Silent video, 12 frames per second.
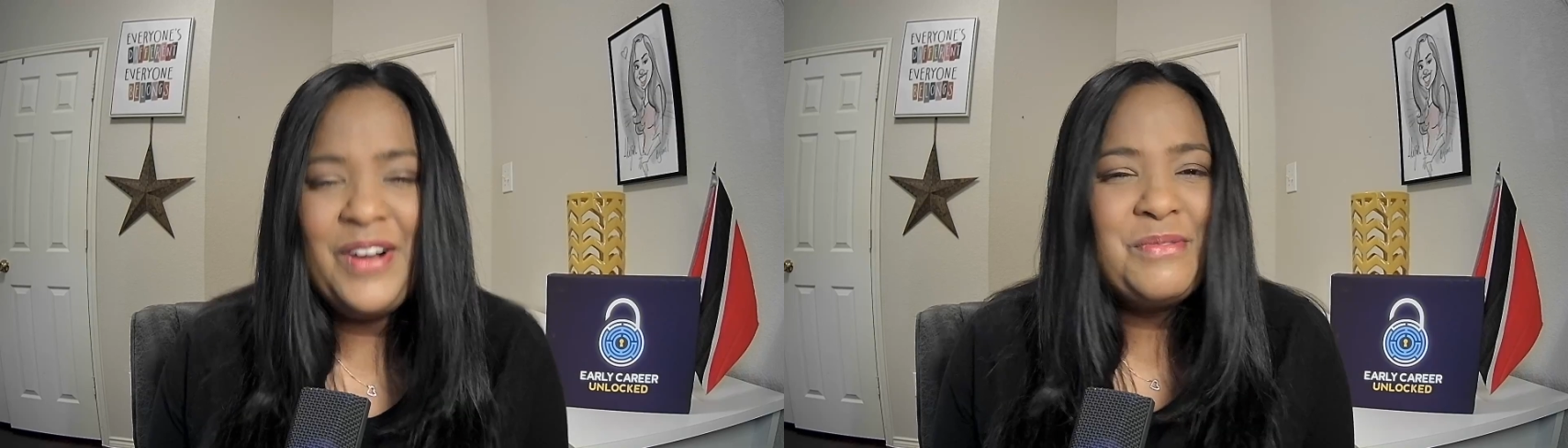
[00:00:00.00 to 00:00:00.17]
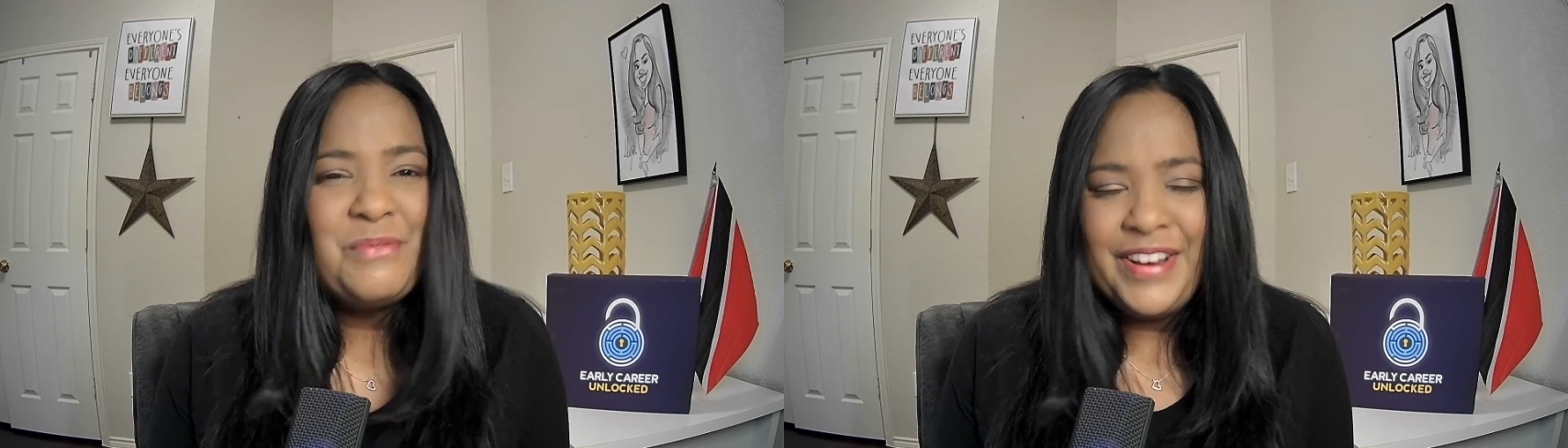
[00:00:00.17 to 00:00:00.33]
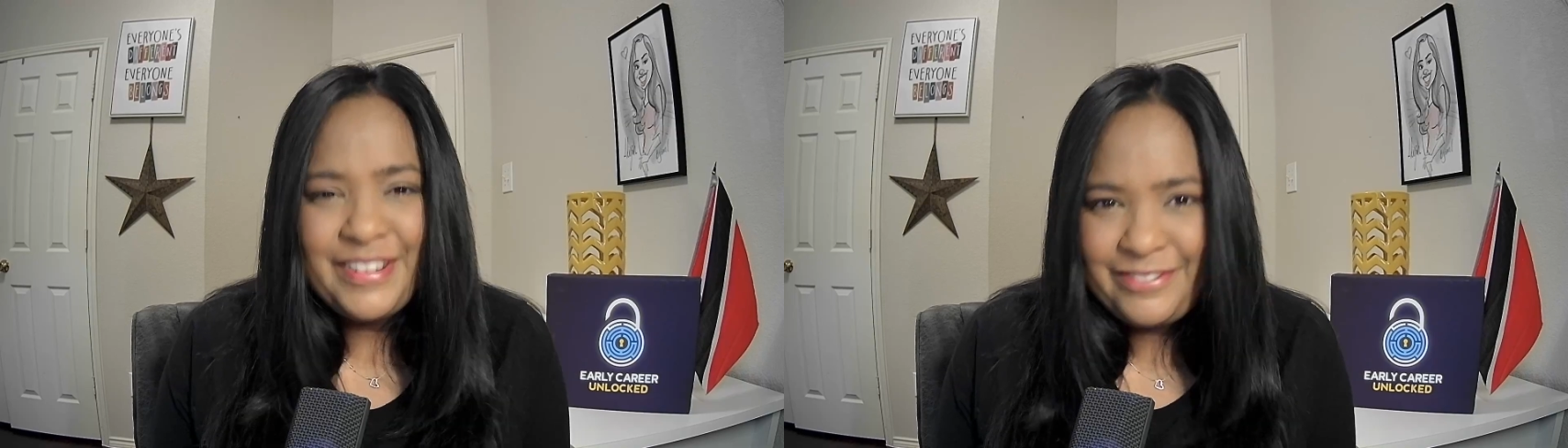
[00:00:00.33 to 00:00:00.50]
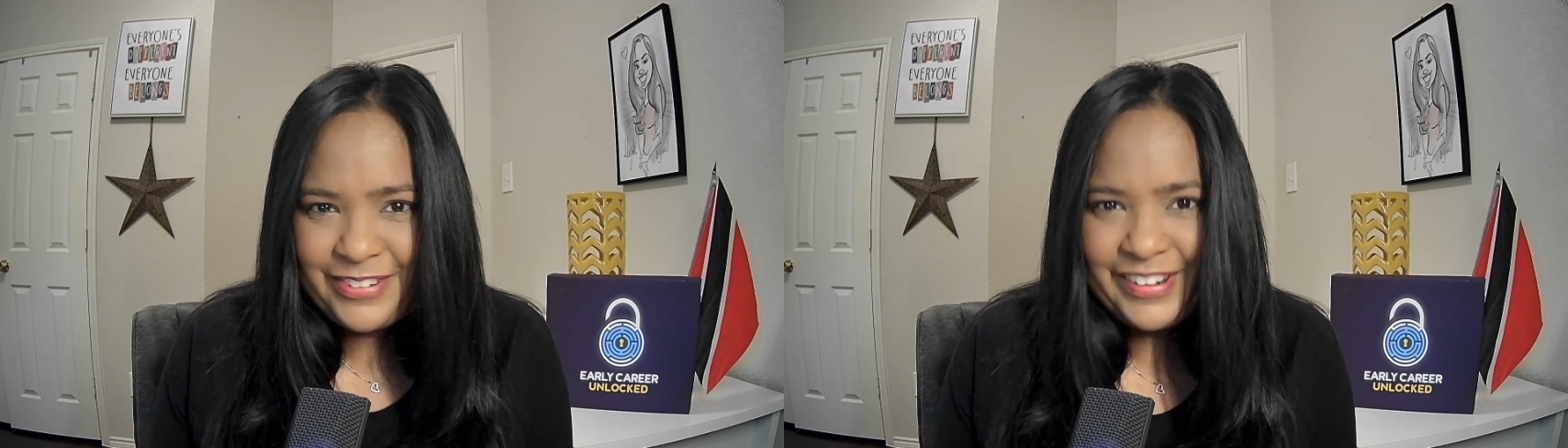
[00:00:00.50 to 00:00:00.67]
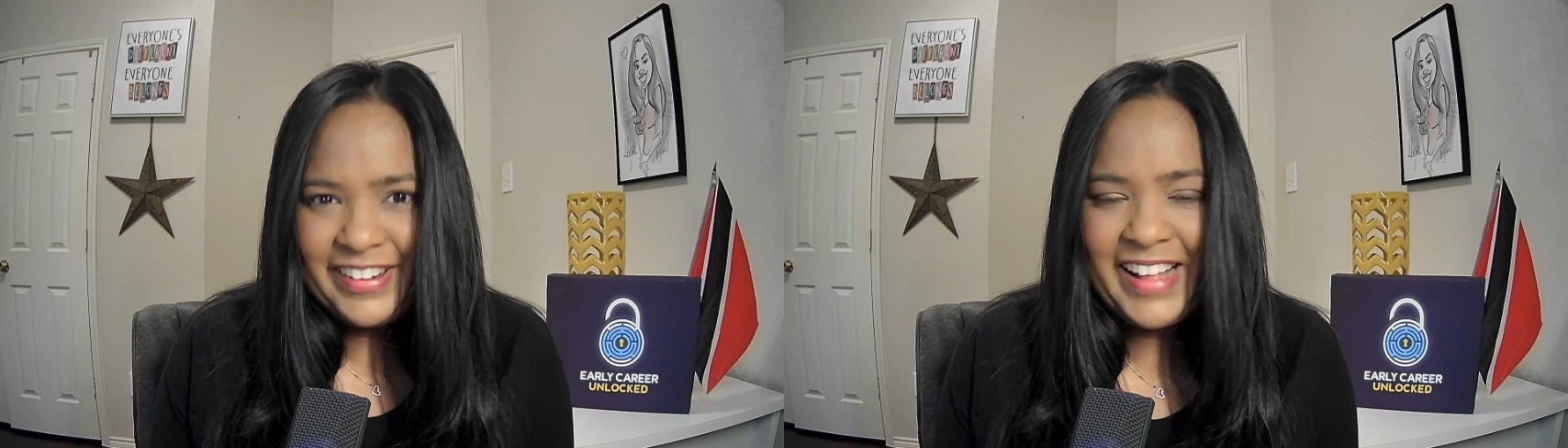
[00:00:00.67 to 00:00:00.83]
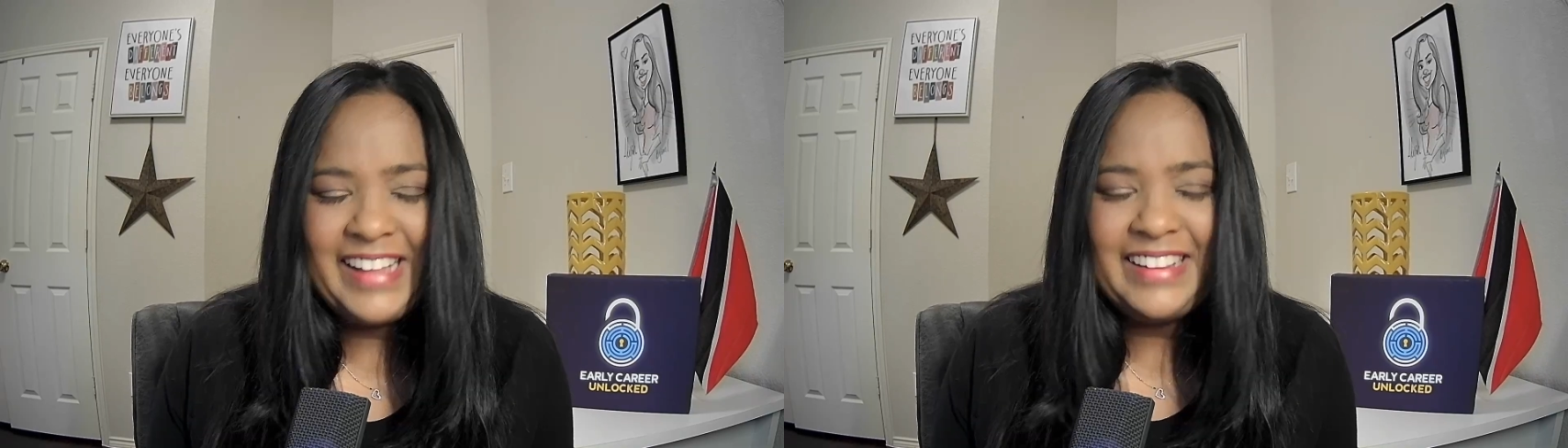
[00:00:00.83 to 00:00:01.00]

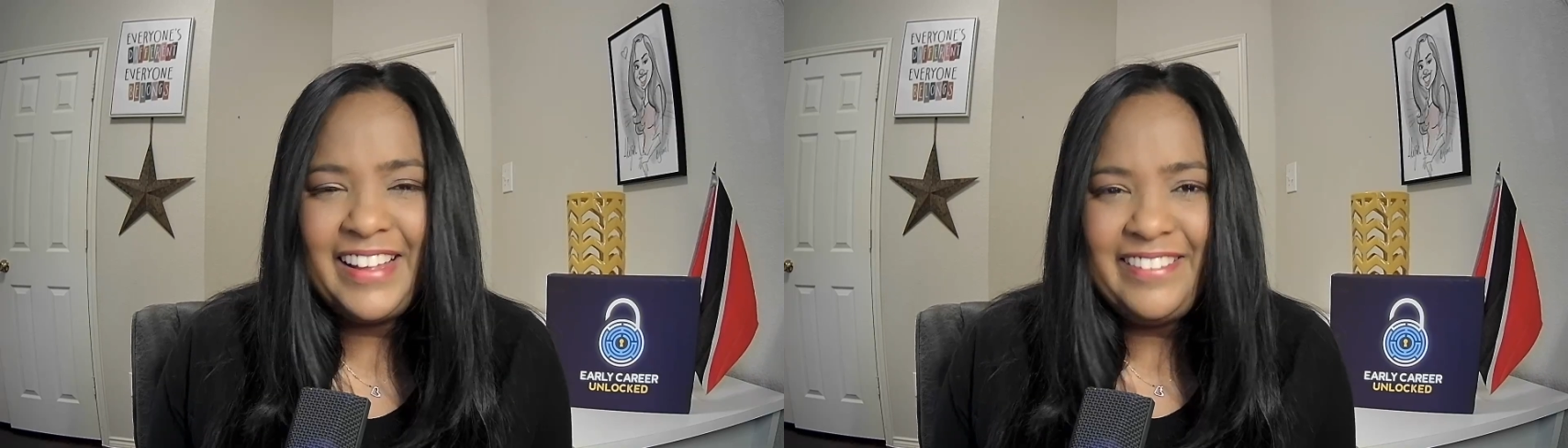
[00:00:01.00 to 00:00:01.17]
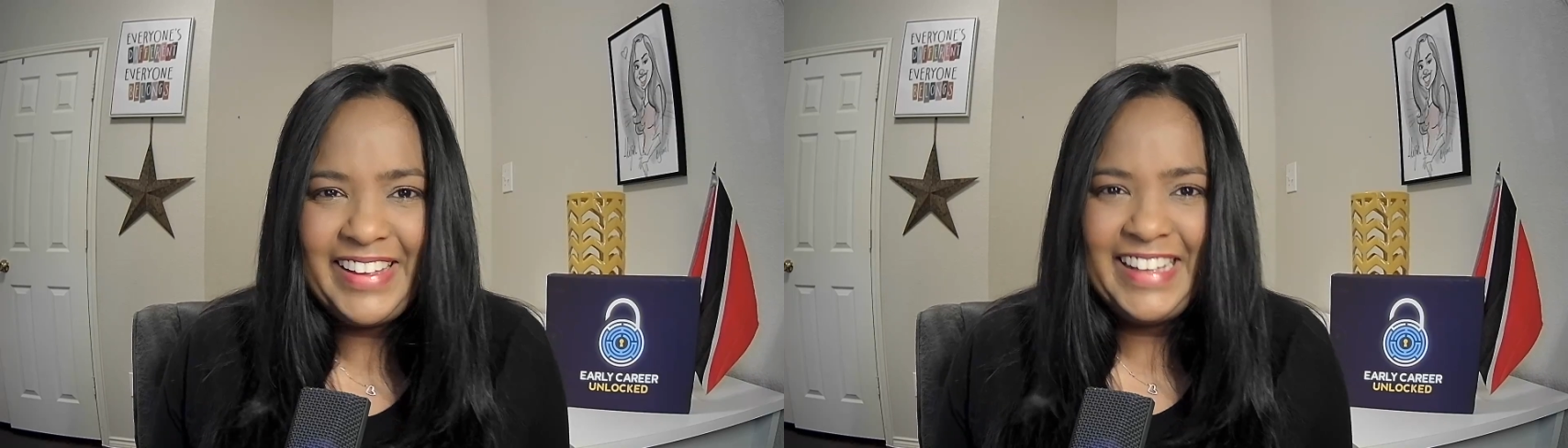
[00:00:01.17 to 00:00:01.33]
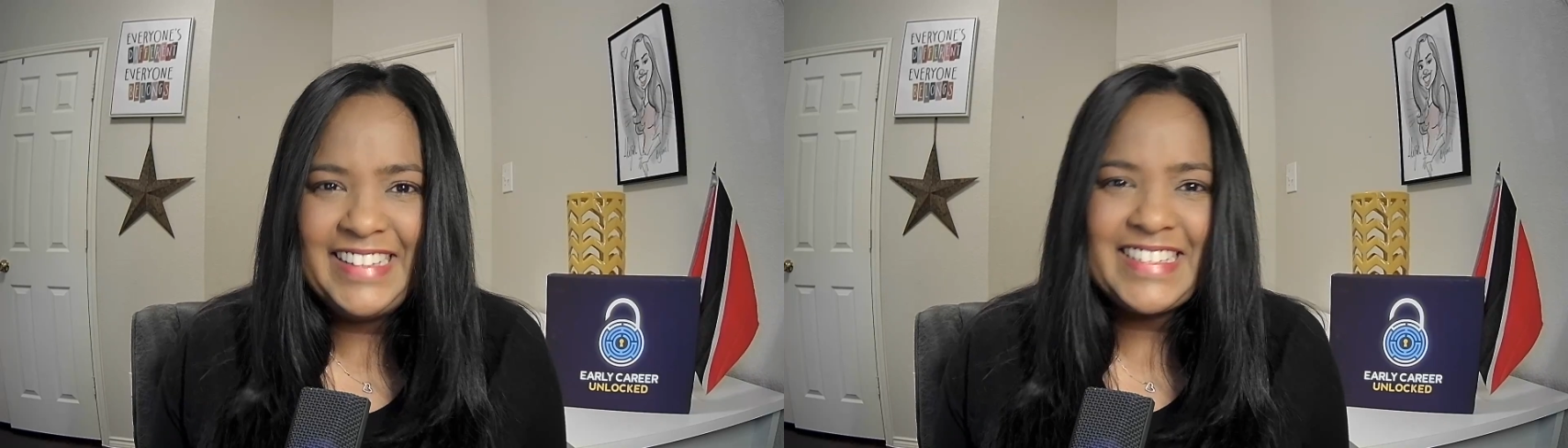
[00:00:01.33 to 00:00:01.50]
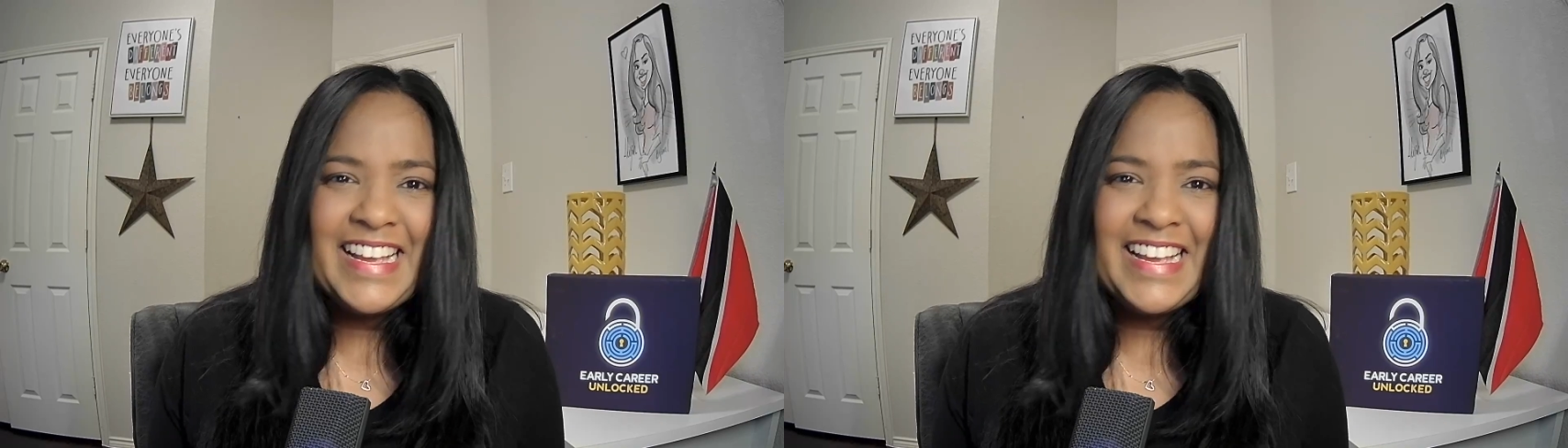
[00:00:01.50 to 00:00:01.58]
wonderful. I love it.